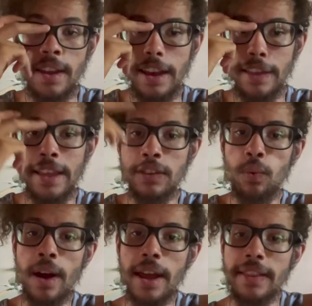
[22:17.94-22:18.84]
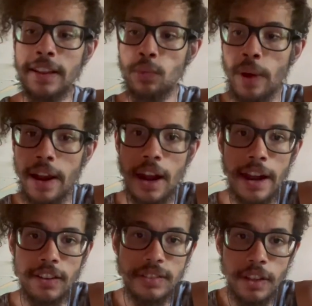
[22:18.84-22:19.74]
And that's why that's why our
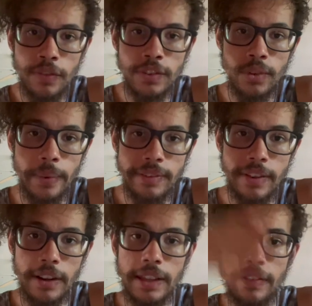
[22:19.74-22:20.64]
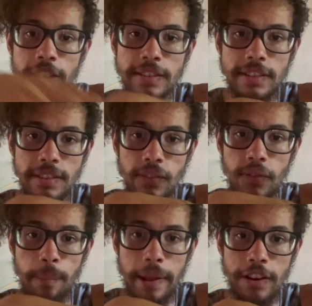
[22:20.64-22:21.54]
higher self is always there giving us this
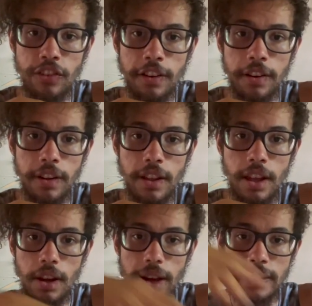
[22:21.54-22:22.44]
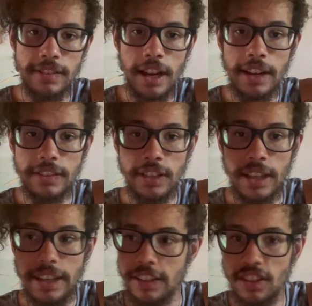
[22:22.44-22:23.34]
information. It's not as
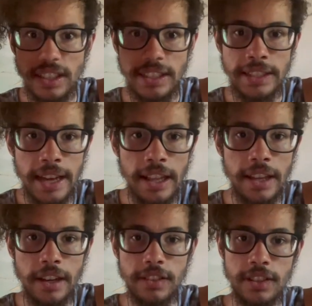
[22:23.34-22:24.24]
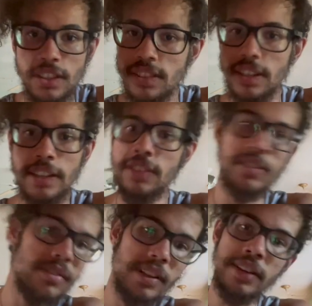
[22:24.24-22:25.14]
it doesn't yell at us. It doesn't it
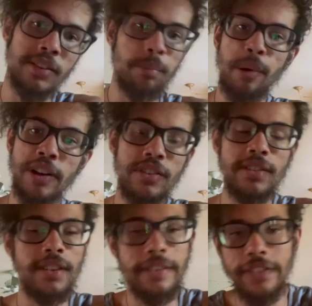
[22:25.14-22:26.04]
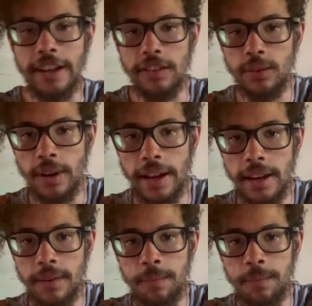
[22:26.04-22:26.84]
doesn't it doesn't punch us in the face, right?